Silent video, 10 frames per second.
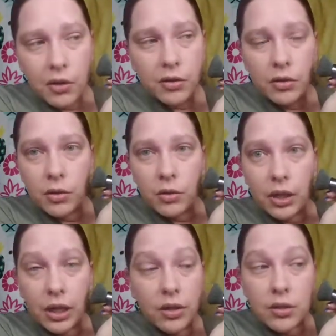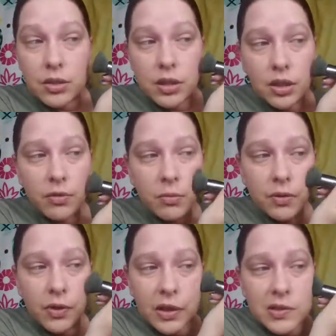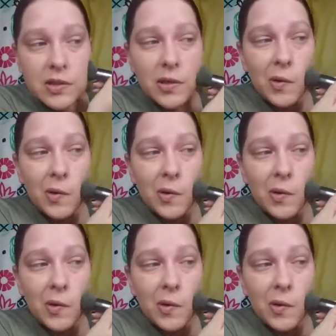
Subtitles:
to do the other side of my face.